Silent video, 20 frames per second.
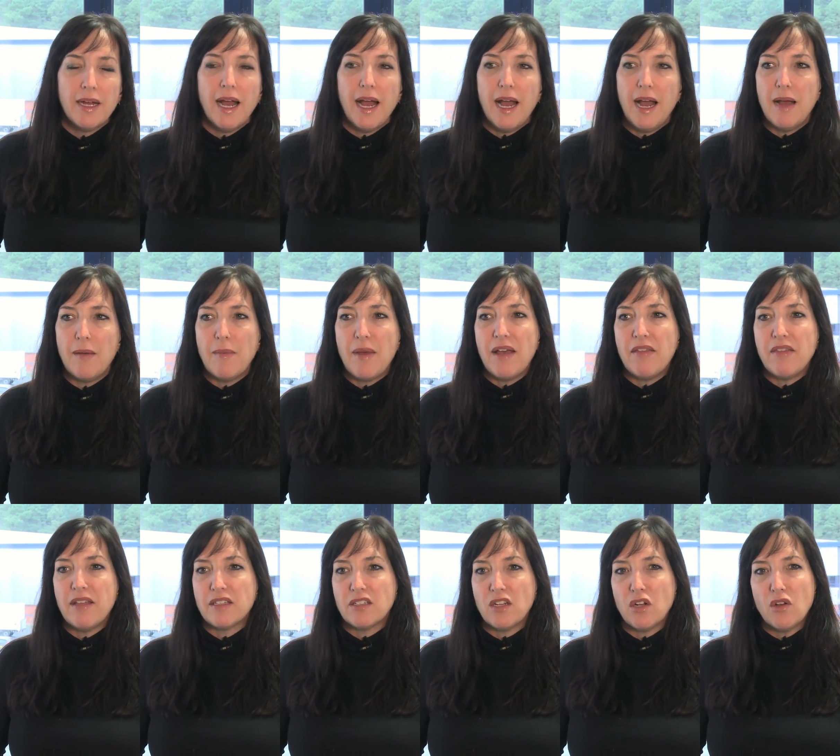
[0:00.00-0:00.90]
Um, and
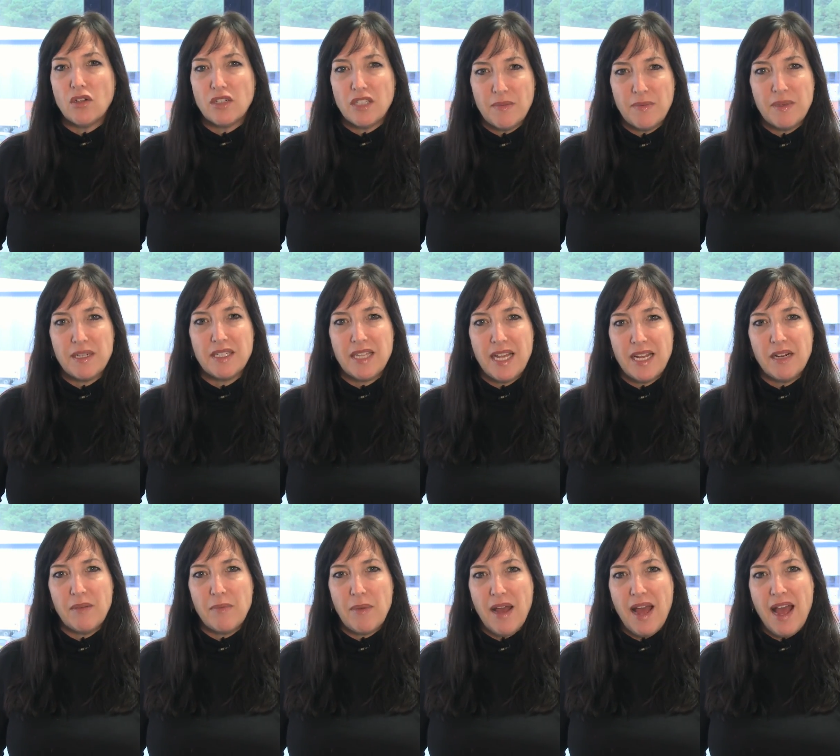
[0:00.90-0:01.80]
there's a lot to be
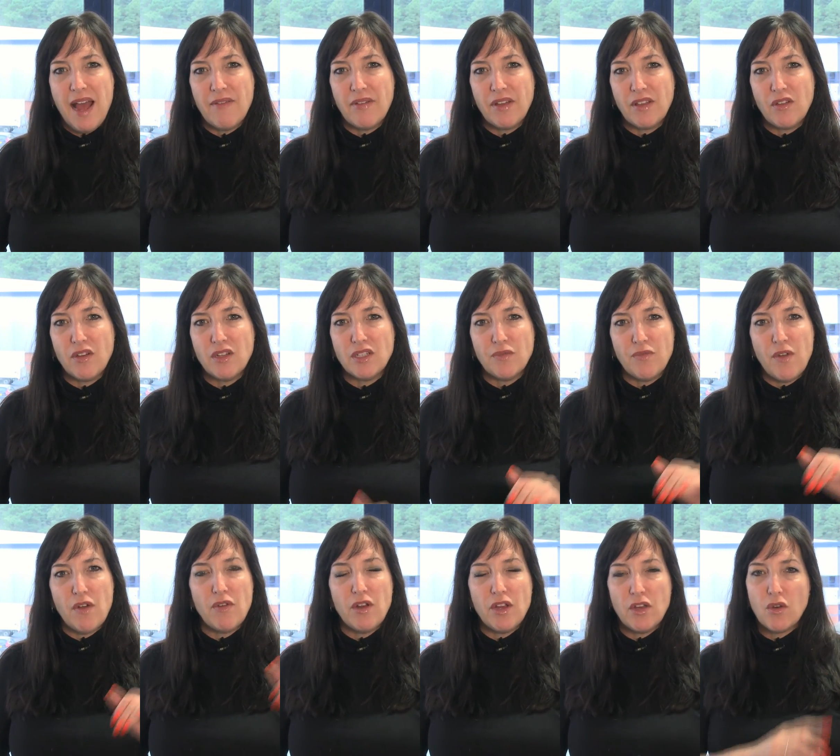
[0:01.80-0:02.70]
said about having those
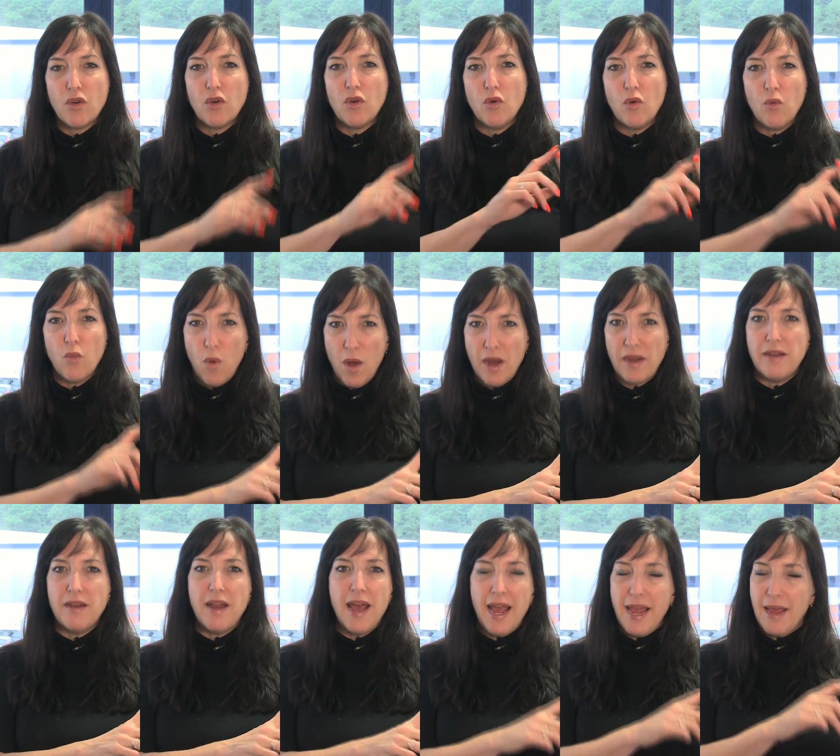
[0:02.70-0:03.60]
very cool
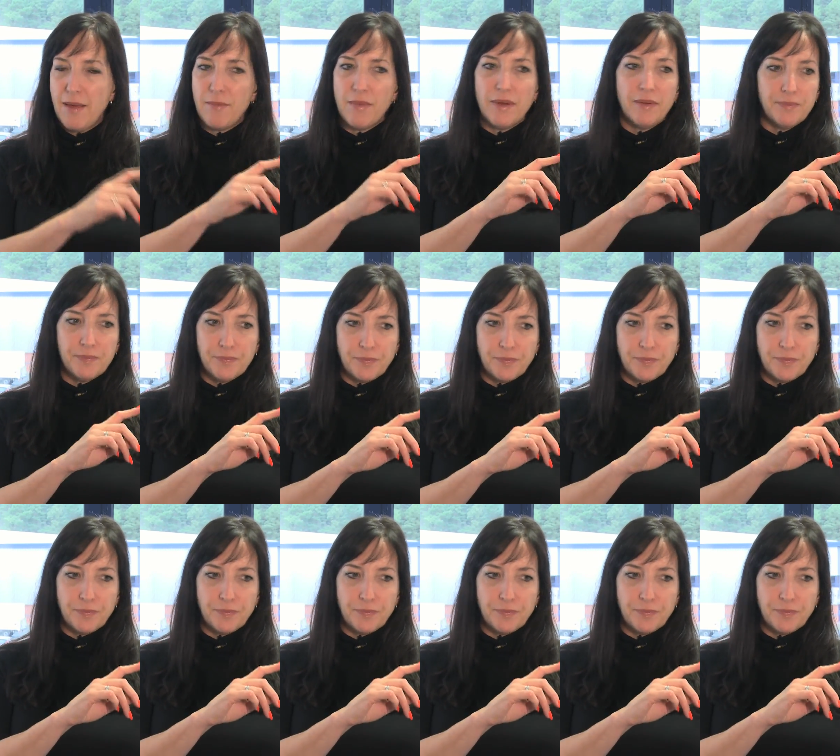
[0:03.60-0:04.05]
one name